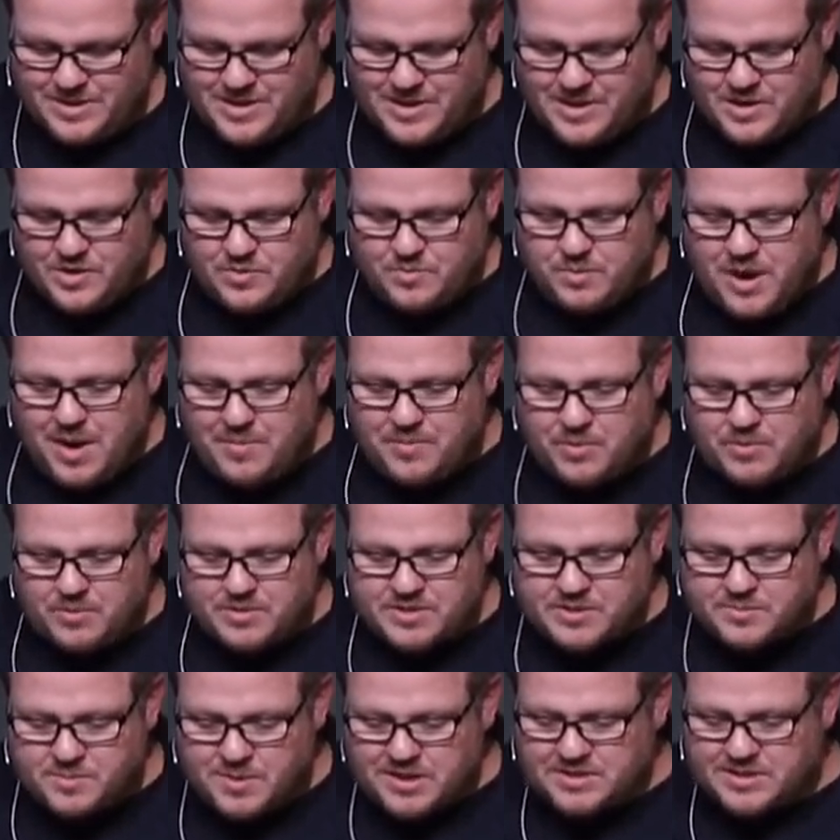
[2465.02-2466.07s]
The proper
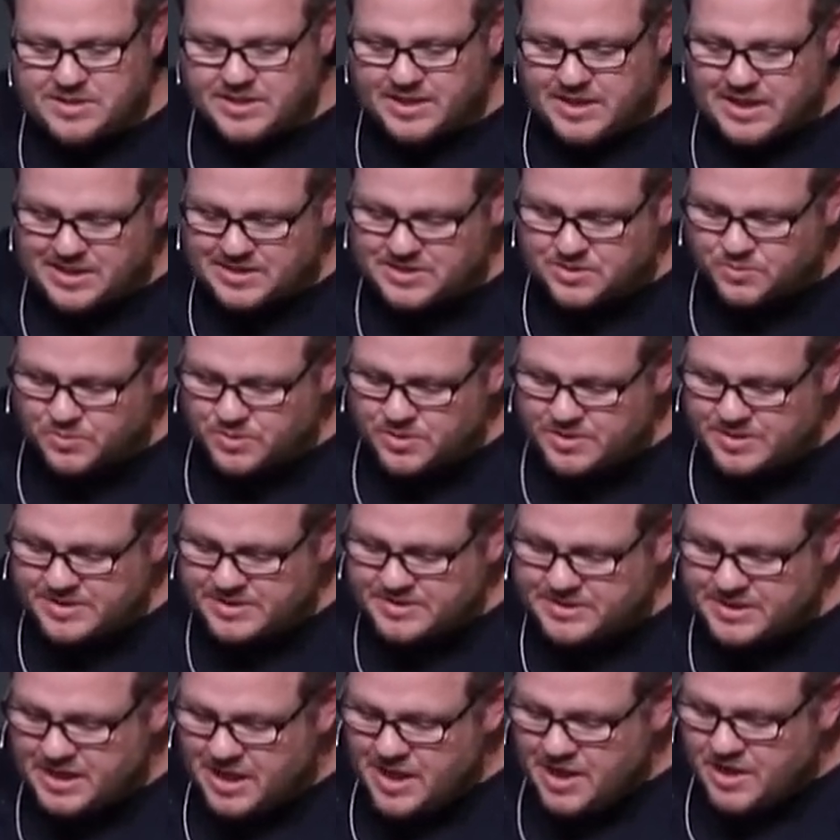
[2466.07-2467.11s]
response to God's word
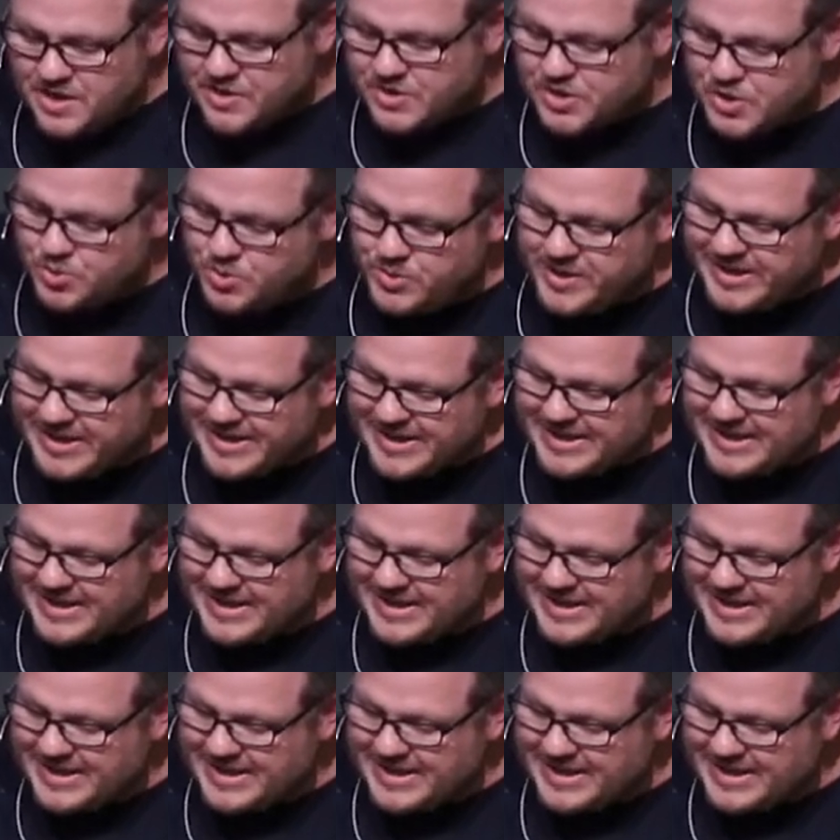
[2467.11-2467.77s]
is doing it.